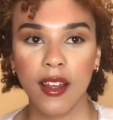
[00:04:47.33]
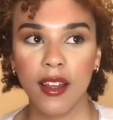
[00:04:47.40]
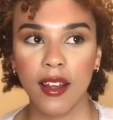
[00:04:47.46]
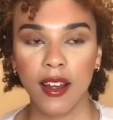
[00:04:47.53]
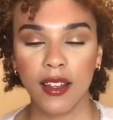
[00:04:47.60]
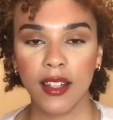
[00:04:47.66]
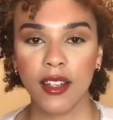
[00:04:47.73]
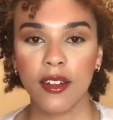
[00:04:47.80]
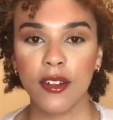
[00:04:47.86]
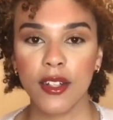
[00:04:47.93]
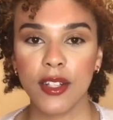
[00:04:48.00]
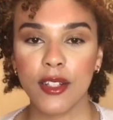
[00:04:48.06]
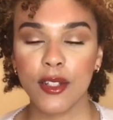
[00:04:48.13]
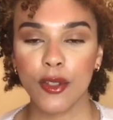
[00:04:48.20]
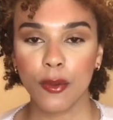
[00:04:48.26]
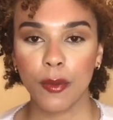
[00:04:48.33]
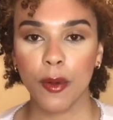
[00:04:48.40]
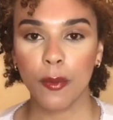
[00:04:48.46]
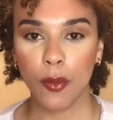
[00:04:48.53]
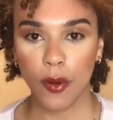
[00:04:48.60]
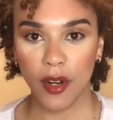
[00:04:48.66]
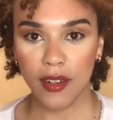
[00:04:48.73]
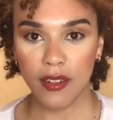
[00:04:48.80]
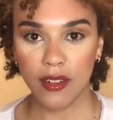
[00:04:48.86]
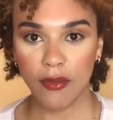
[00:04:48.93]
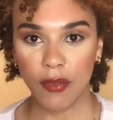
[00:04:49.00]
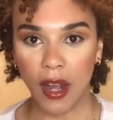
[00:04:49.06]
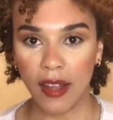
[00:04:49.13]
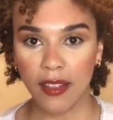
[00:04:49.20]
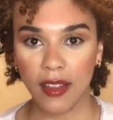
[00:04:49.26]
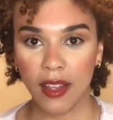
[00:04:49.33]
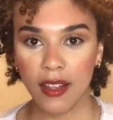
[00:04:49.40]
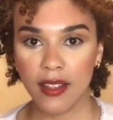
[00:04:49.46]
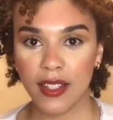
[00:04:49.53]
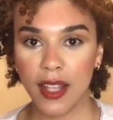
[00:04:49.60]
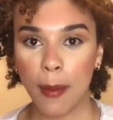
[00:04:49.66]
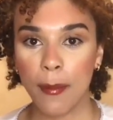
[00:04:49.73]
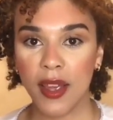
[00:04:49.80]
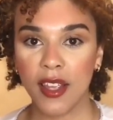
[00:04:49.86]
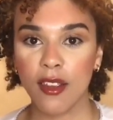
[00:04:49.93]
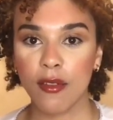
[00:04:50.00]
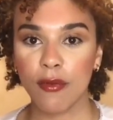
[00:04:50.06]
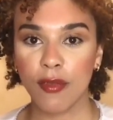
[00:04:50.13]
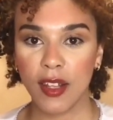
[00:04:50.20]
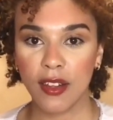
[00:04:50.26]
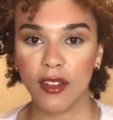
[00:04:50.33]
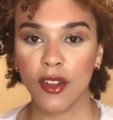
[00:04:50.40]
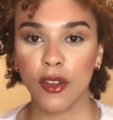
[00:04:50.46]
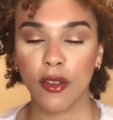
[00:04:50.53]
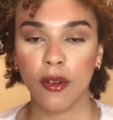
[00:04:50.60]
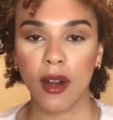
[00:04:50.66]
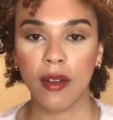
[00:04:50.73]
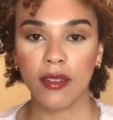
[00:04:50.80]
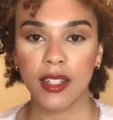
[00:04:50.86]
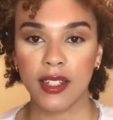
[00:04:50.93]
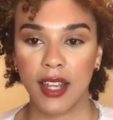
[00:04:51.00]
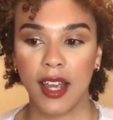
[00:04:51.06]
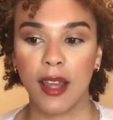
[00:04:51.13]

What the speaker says: I think it's super important to find things that make you feel good throughout the day,